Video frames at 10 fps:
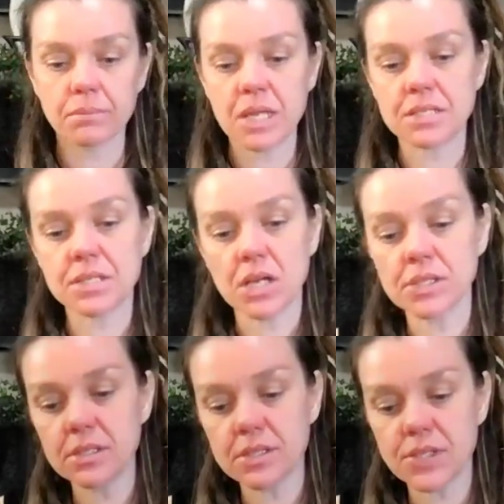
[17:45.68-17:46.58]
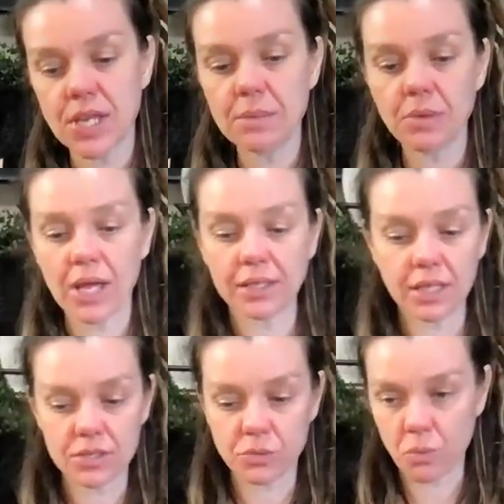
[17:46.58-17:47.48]
It doesn't seem like
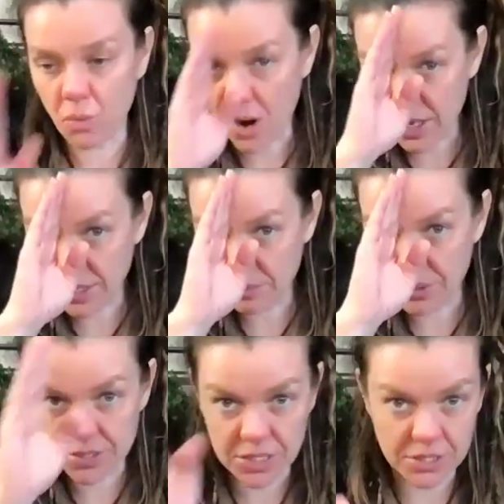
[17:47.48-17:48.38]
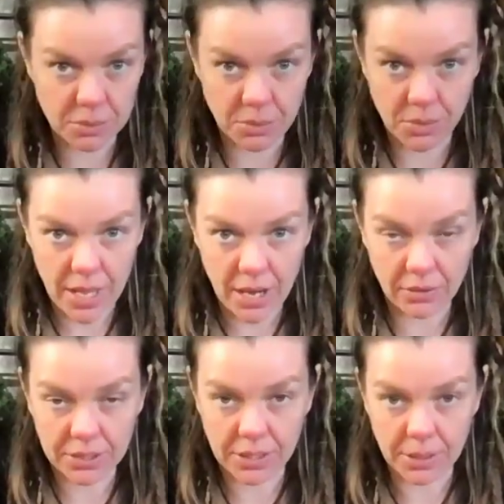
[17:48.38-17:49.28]
there's one predictable
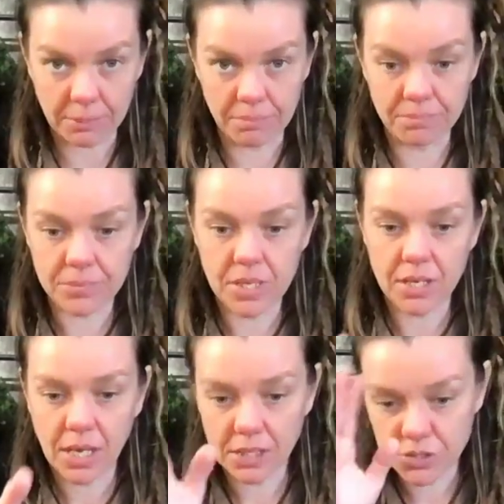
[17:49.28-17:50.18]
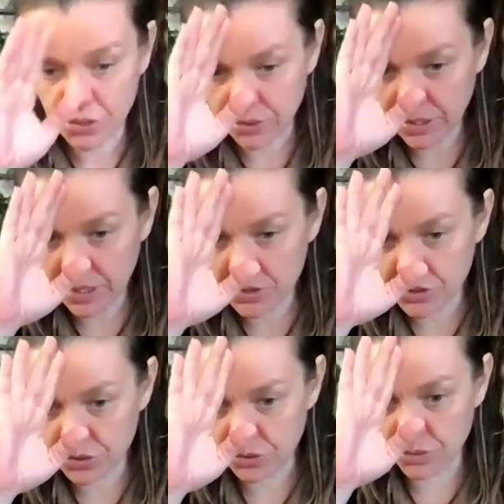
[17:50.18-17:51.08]
outcome, and don't get
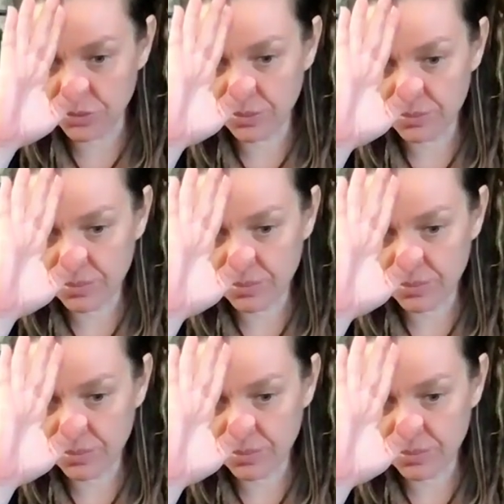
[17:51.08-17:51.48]
too